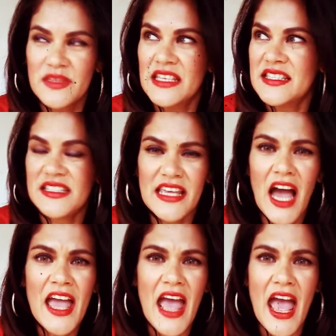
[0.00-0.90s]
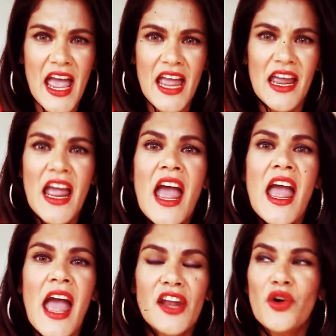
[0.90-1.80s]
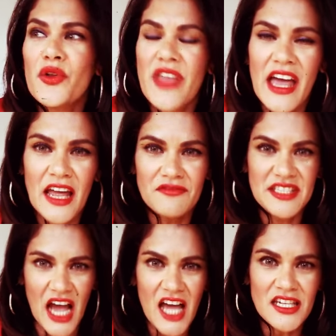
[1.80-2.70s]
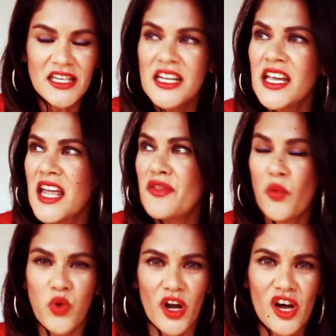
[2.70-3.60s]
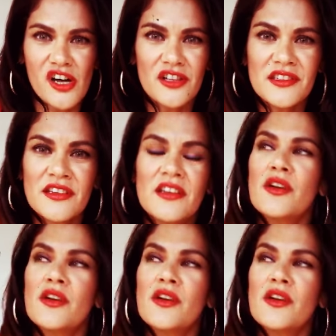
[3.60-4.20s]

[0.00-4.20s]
the CIA and all that have done in the world